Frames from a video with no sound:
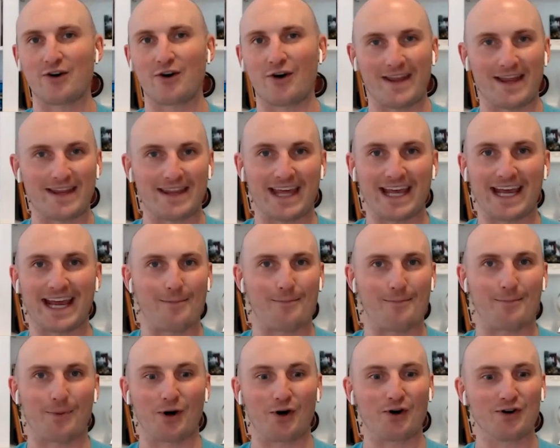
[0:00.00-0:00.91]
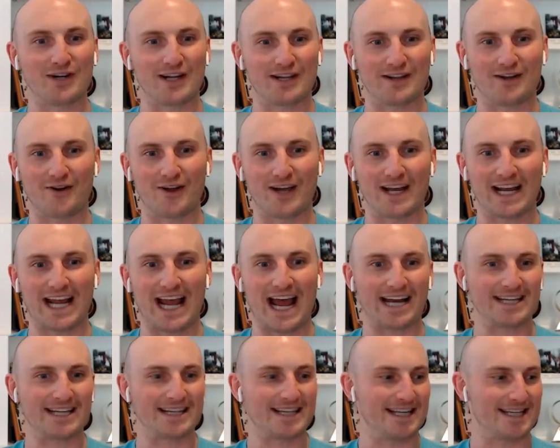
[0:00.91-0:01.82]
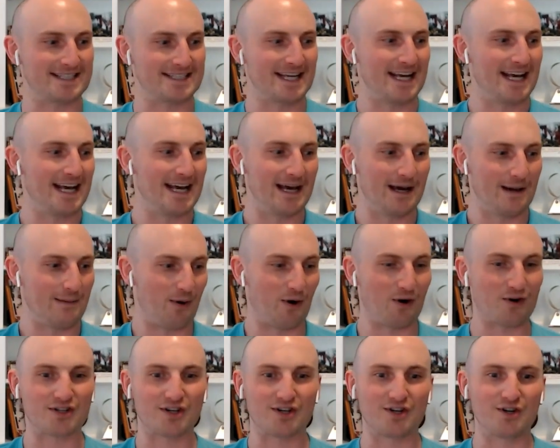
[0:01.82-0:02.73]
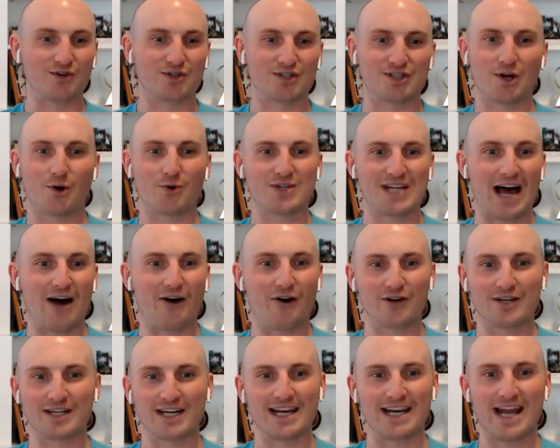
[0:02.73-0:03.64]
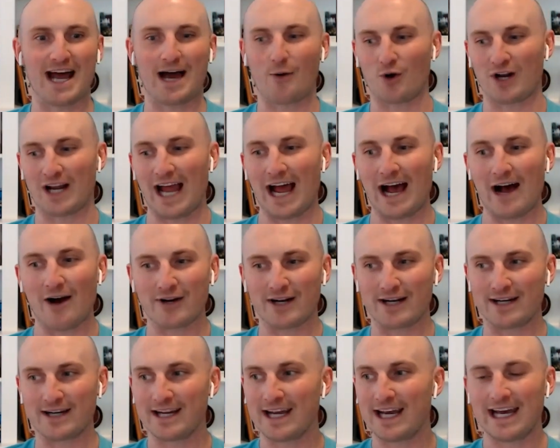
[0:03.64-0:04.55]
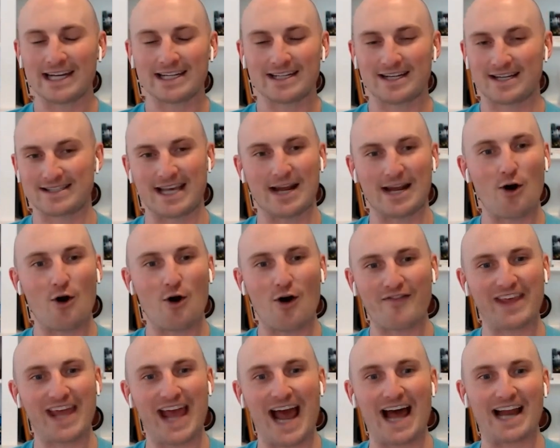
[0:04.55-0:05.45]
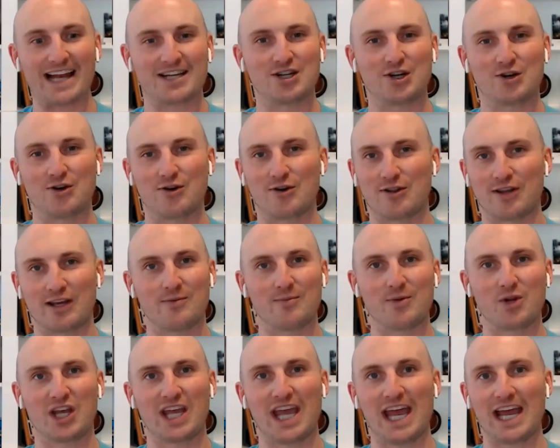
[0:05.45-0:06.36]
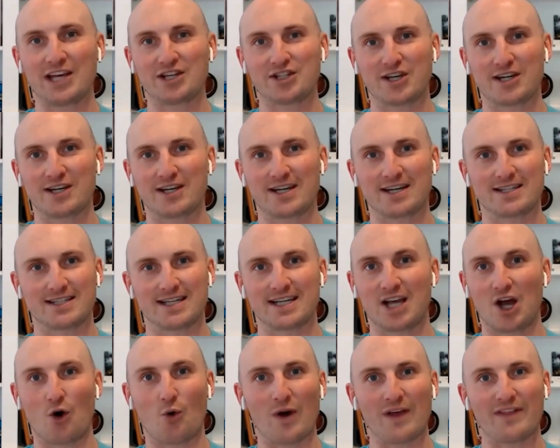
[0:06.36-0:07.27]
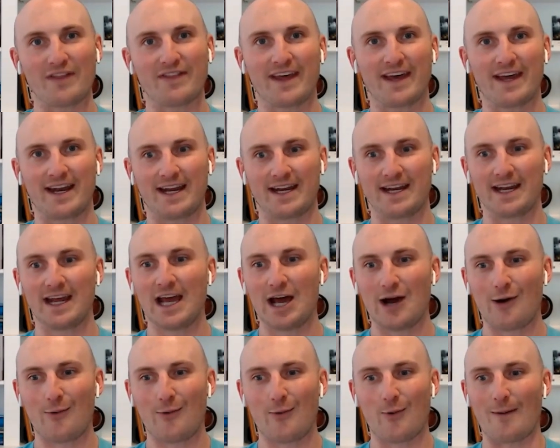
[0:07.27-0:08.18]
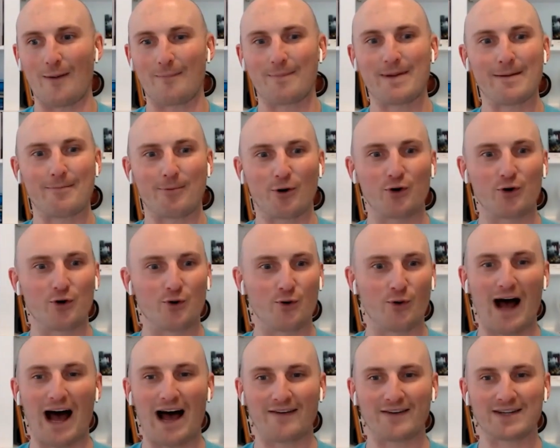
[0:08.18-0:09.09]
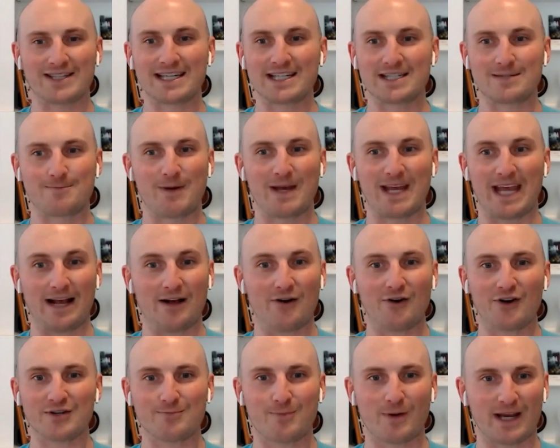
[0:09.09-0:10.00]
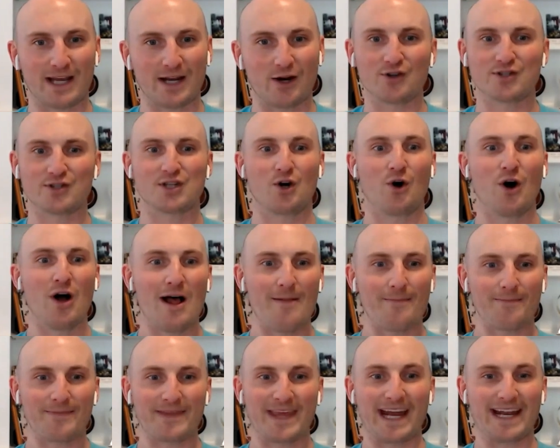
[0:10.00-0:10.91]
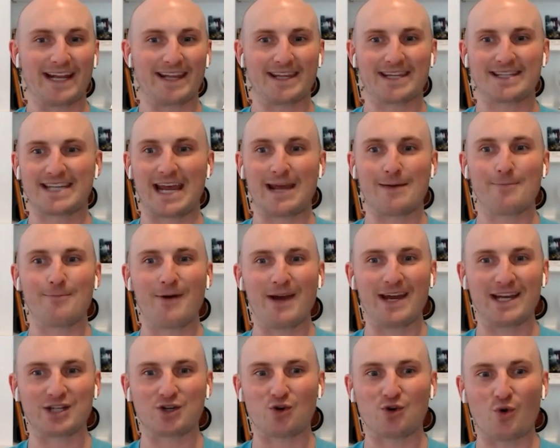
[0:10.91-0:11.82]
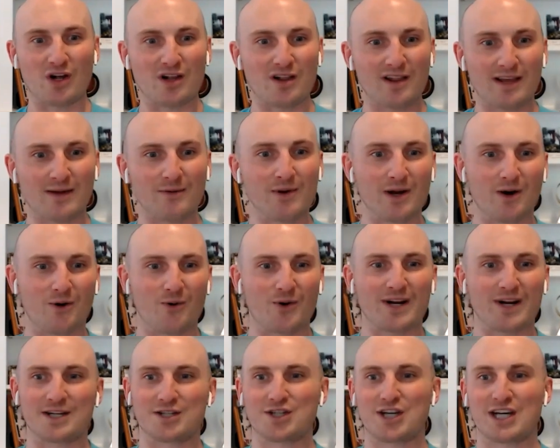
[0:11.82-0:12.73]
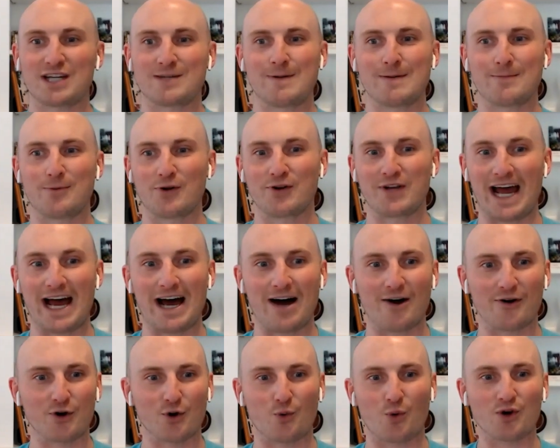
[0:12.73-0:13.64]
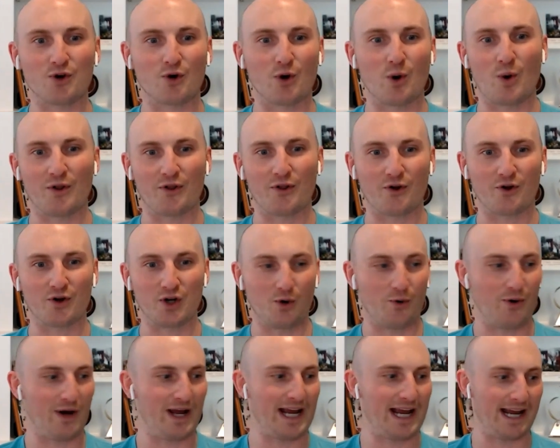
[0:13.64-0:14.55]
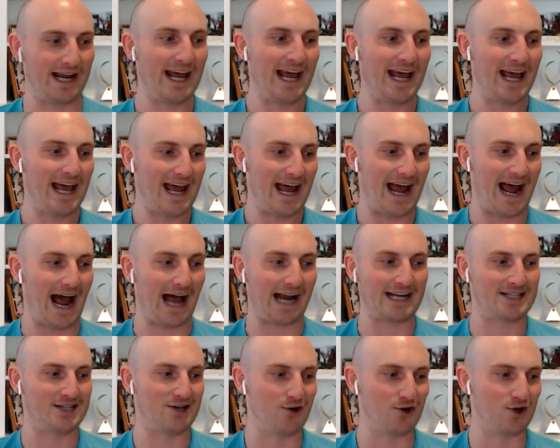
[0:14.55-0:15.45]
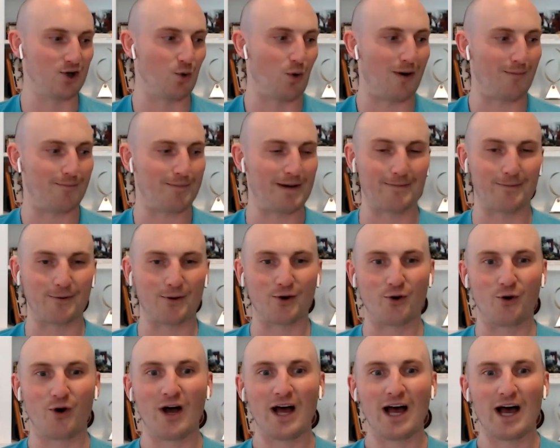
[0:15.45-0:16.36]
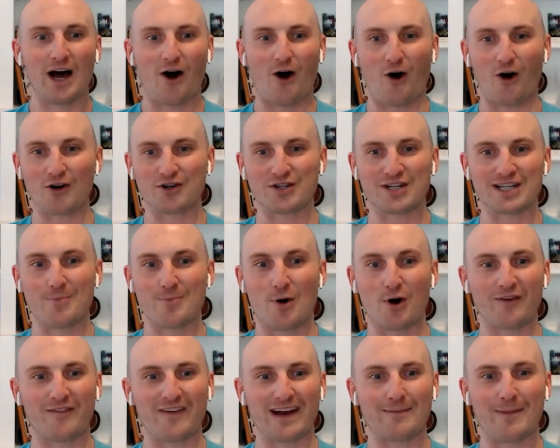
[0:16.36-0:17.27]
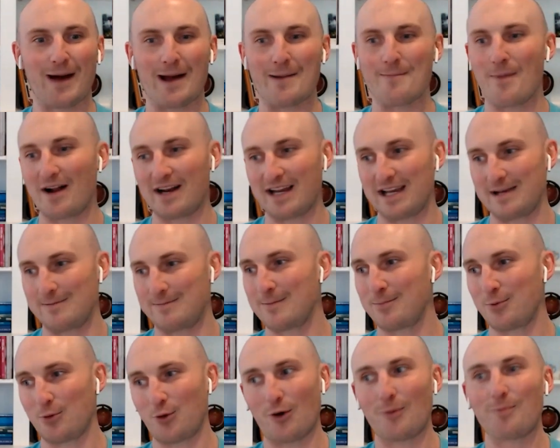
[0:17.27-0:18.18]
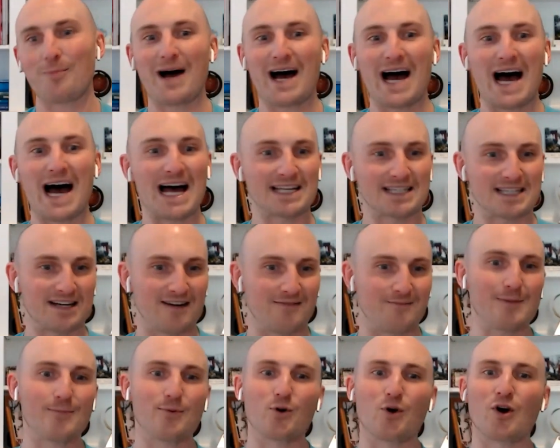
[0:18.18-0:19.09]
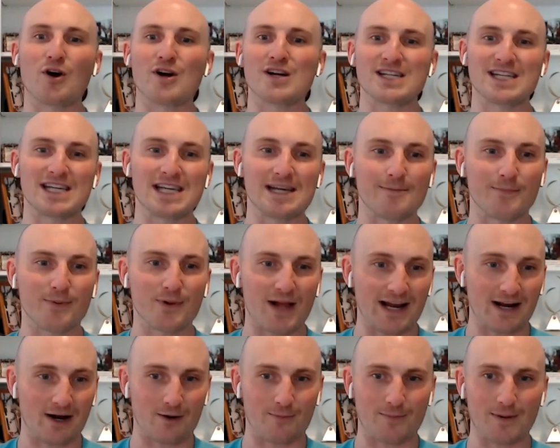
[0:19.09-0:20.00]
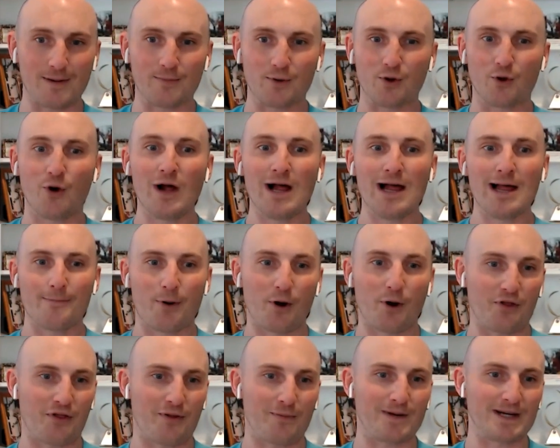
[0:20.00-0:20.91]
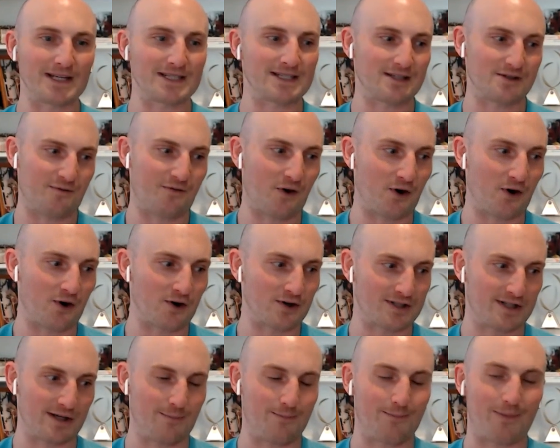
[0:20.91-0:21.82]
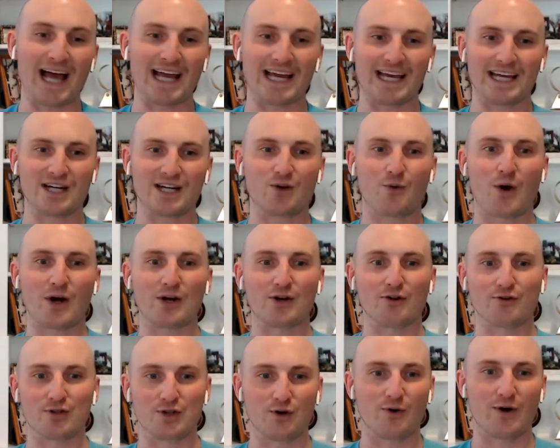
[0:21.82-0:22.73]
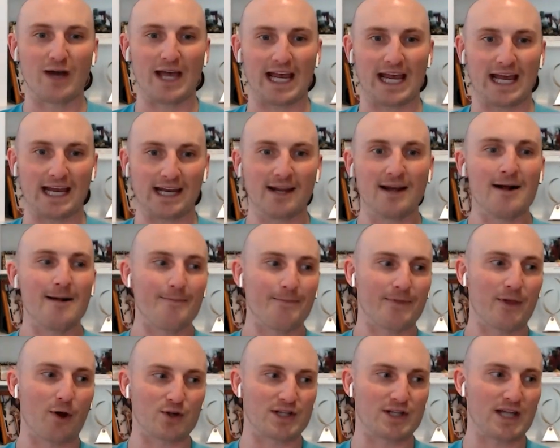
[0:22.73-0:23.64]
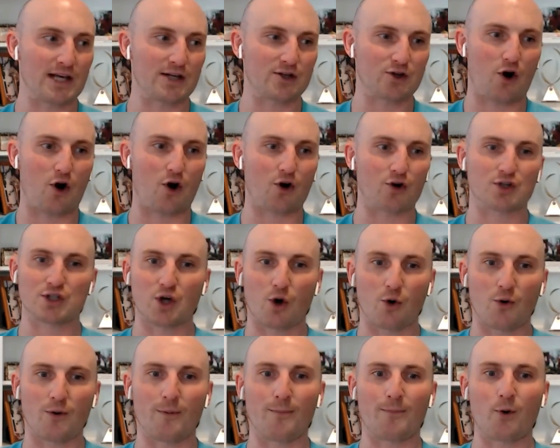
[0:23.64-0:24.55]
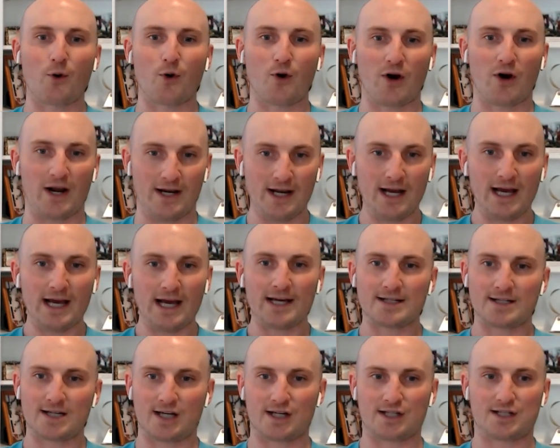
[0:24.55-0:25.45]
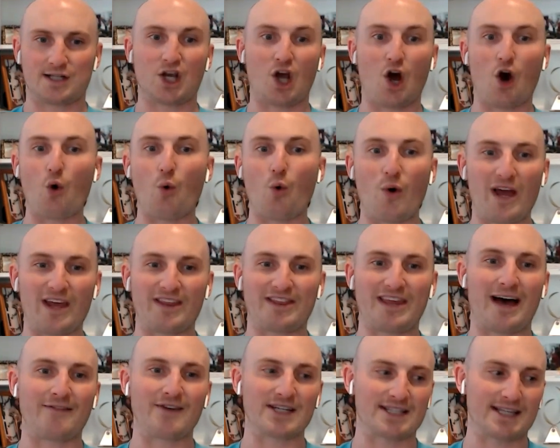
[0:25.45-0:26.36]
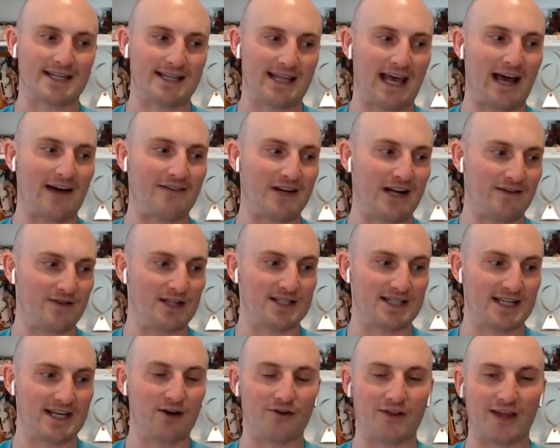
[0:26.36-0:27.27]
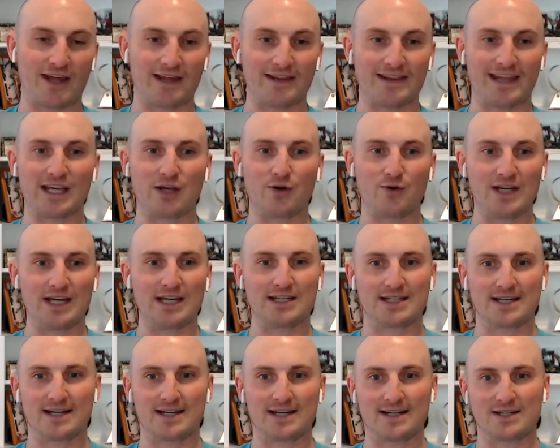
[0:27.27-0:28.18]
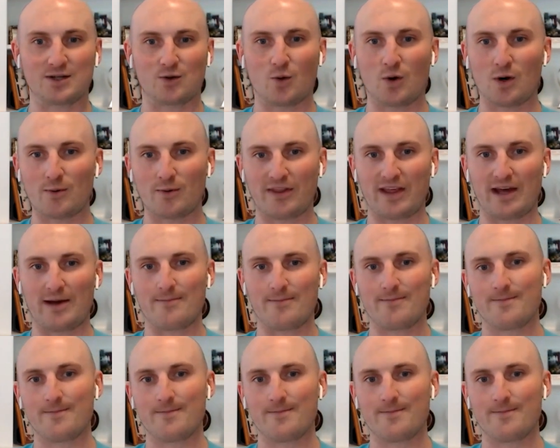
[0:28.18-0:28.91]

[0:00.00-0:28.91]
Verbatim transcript: and then they get burned, and they're like, how did this person who's so talented not work out? And it's because they don't have the attitude or the communication to, to go with it. And we want people who obviously speak English, but can also get on the same page quickly. We don't want to chase people down or wondering what they're doing. And attitude, you want people who aren't just motivated by money, people who are positive, people who are a team player, people who put the business first and buy into what you're doing. And those things are, are so important to, to go with. Obviously, they have to have the skill that, that you need to, to work with them.